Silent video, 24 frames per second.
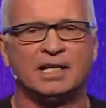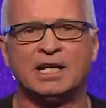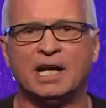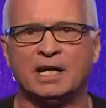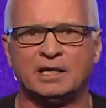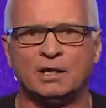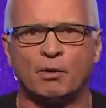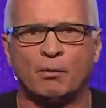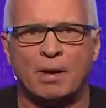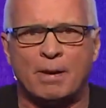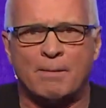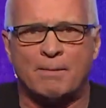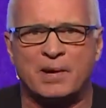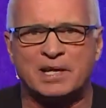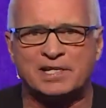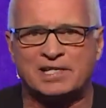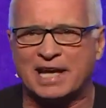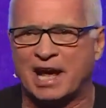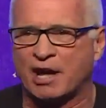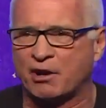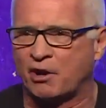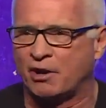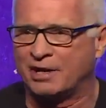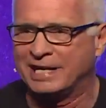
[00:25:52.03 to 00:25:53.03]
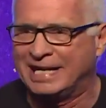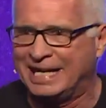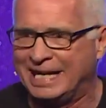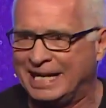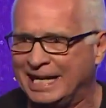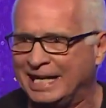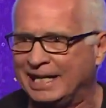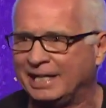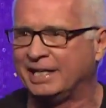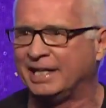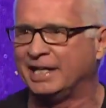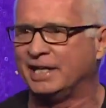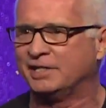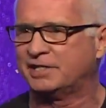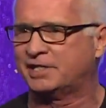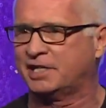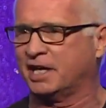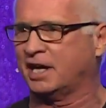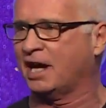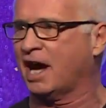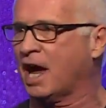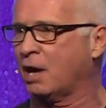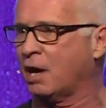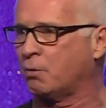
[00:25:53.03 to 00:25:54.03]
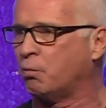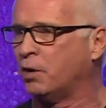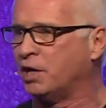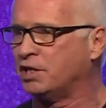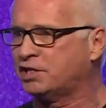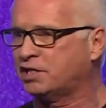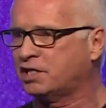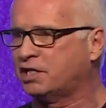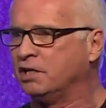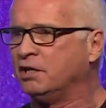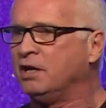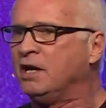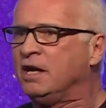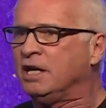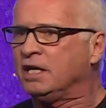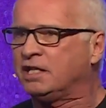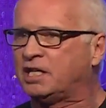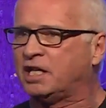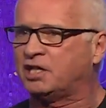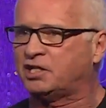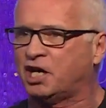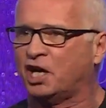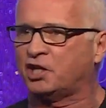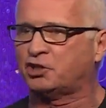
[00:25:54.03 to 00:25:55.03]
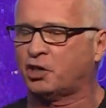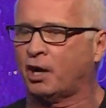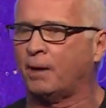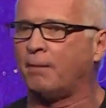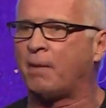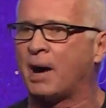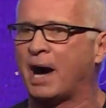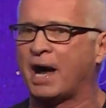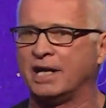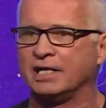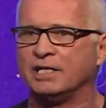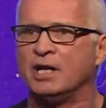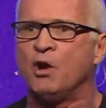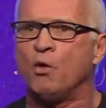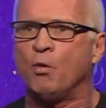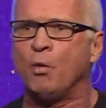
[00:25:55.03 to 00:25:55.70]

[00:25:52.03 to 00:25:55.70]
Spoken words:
That we miss out on healings that God wants to touch our bodies.